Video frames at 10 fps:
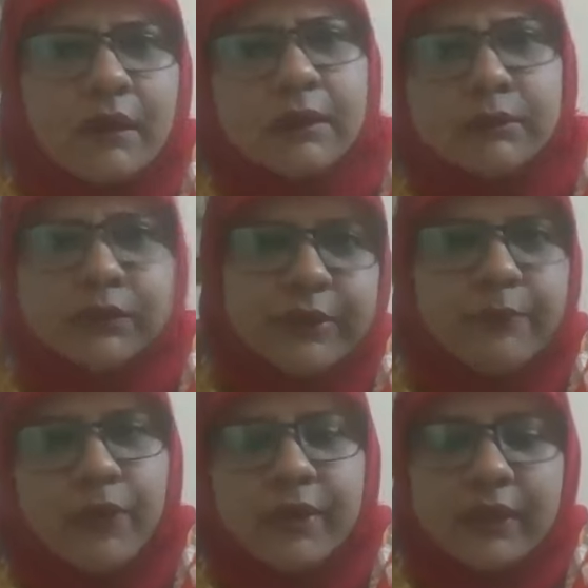the most
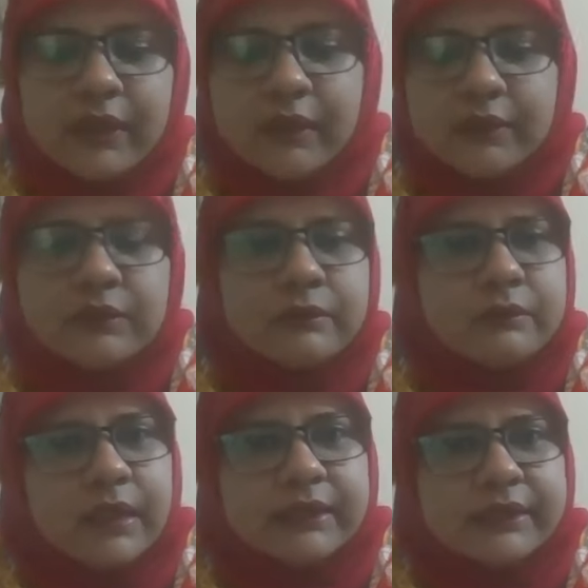important thing is
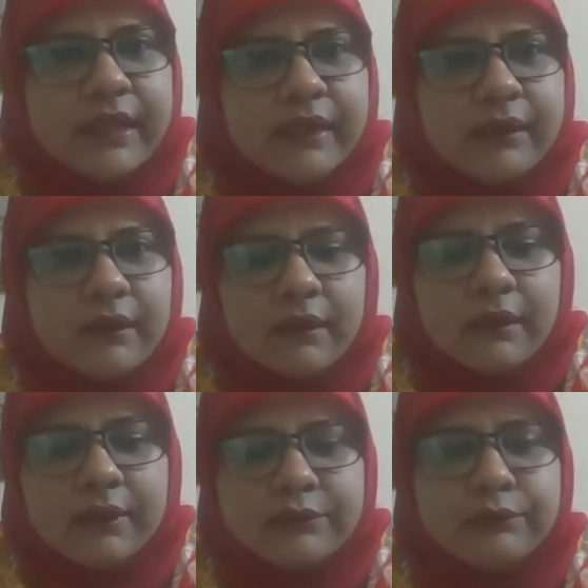to understand,
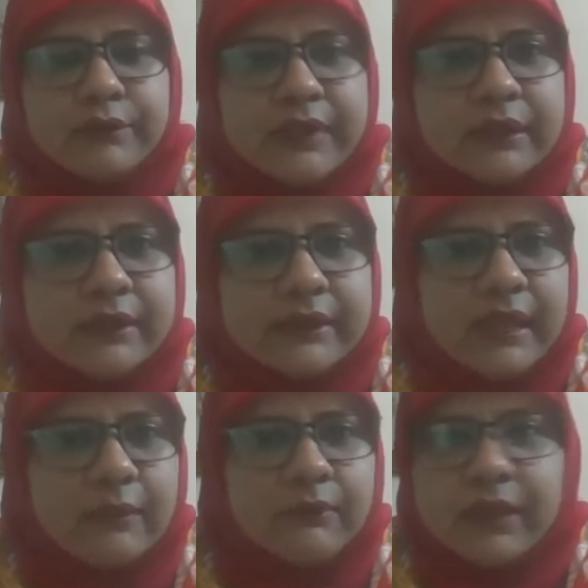is to read the
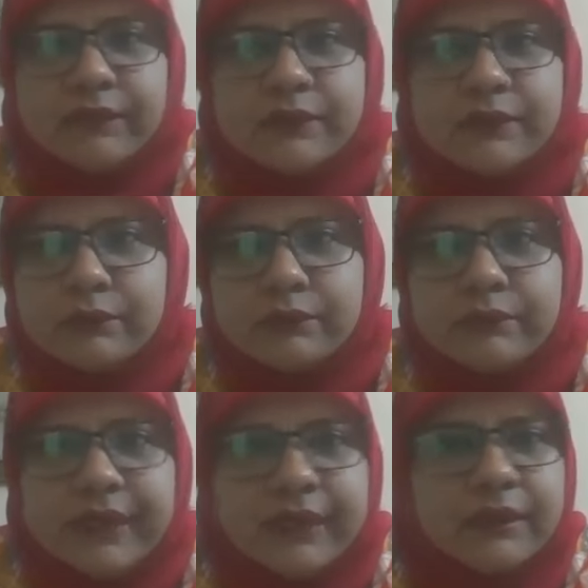exam, is
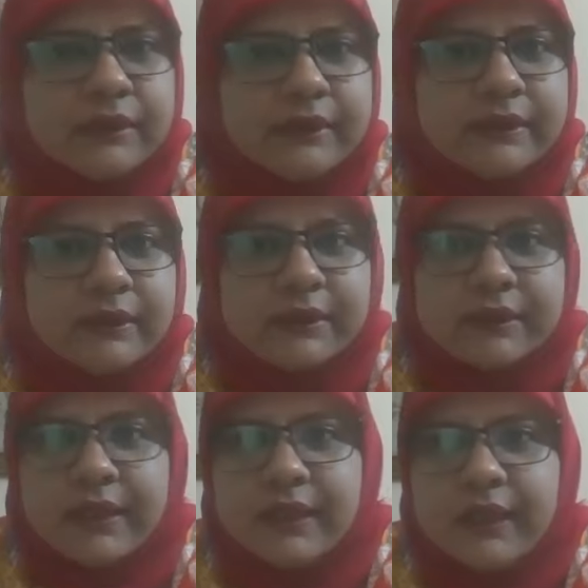to read the
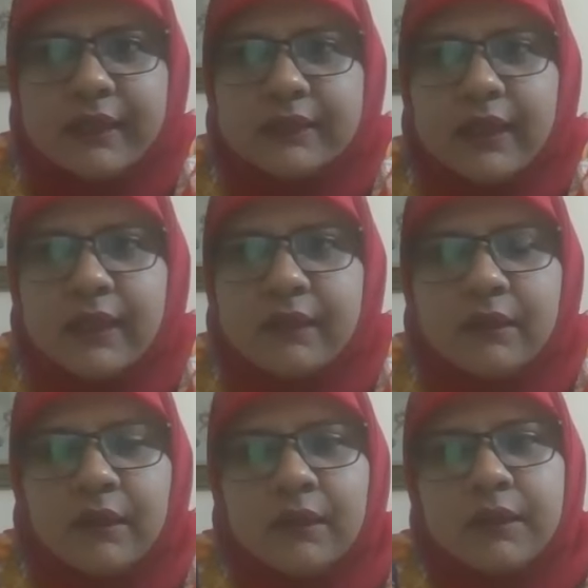study text, and
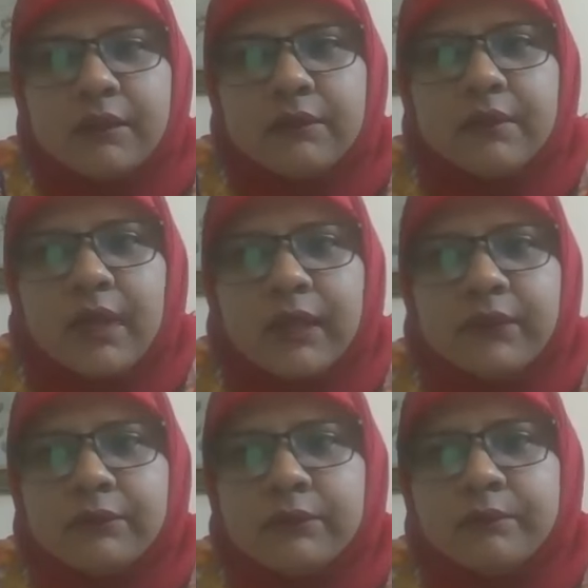try
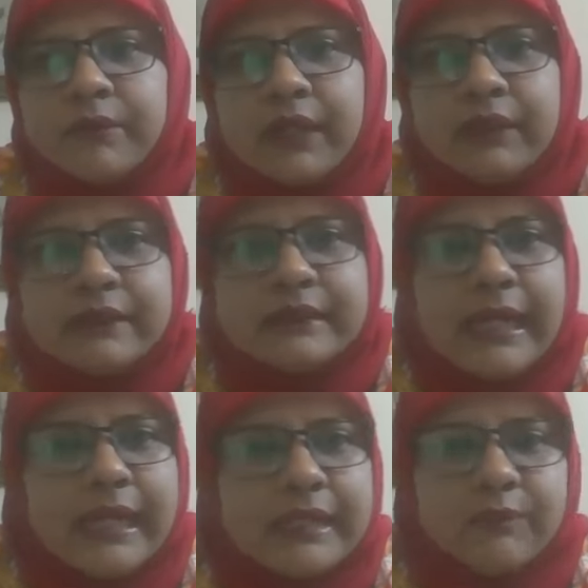to practice
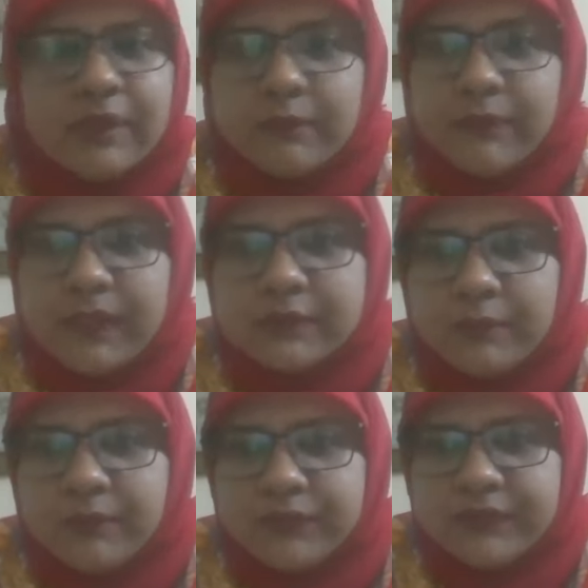as many past
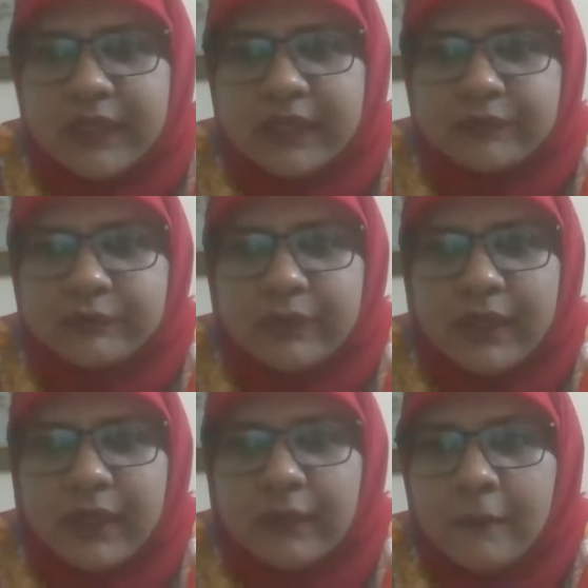papers as you
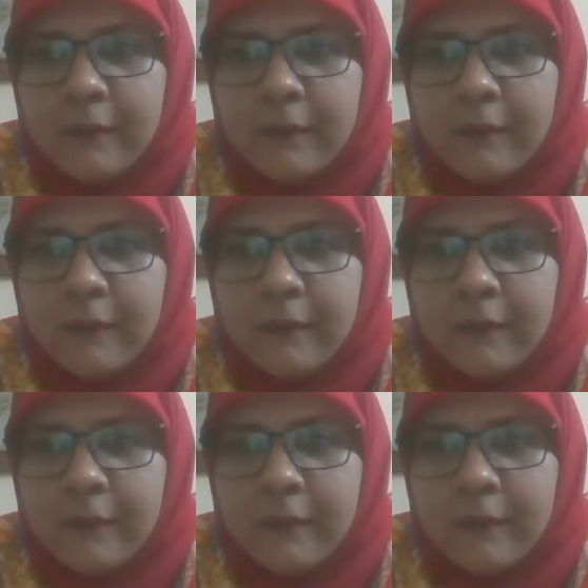can.